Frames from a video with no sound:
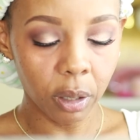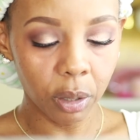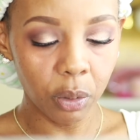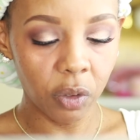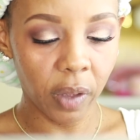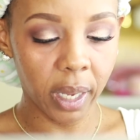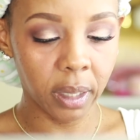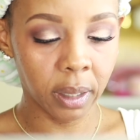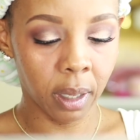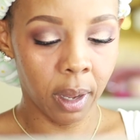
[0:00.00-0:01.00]
Too
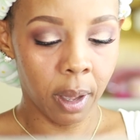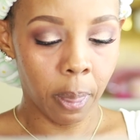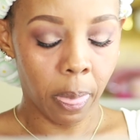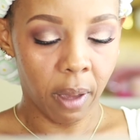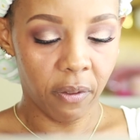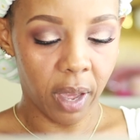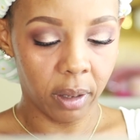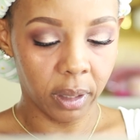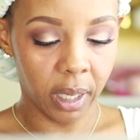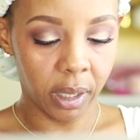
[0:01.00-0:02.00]
Faced
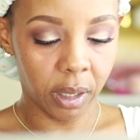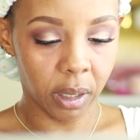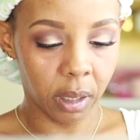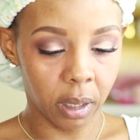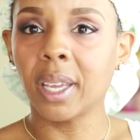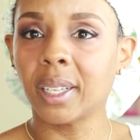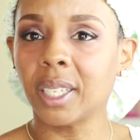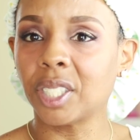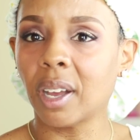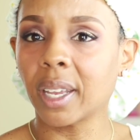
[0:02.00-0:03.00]
foundation. Yeah,
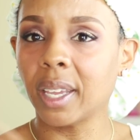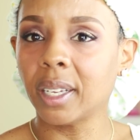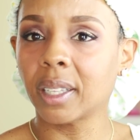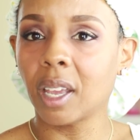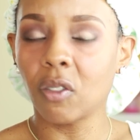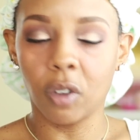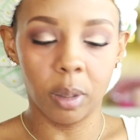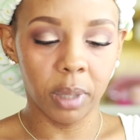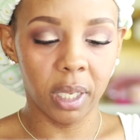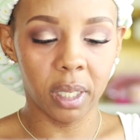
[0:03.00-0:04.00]
did y'all get anything
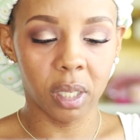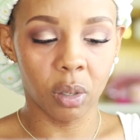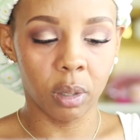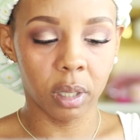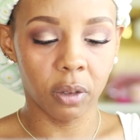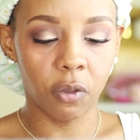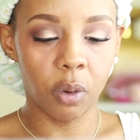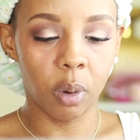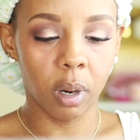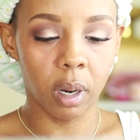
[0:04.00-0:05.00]
from the
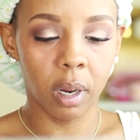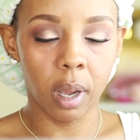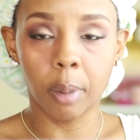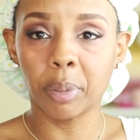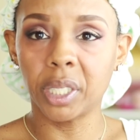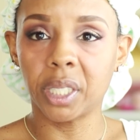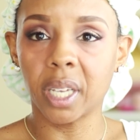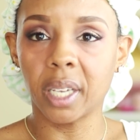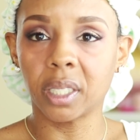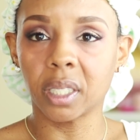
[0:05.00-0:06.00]
Sephora
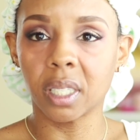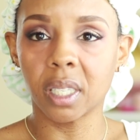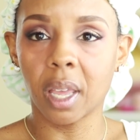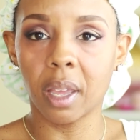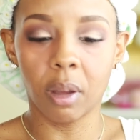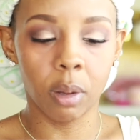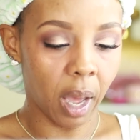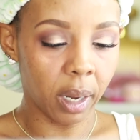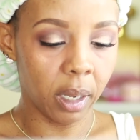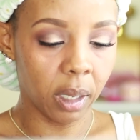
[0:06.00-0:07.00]
appreciation sale?
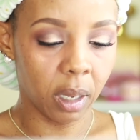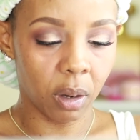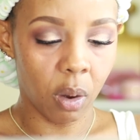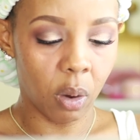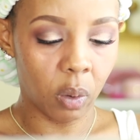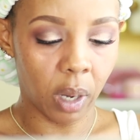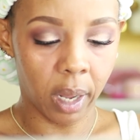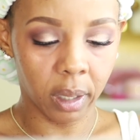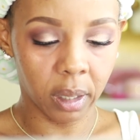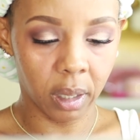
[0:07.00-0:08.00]
I didn't get a whole
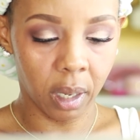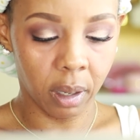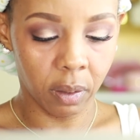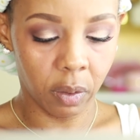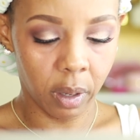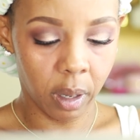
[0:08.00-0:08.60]
lot of stuff.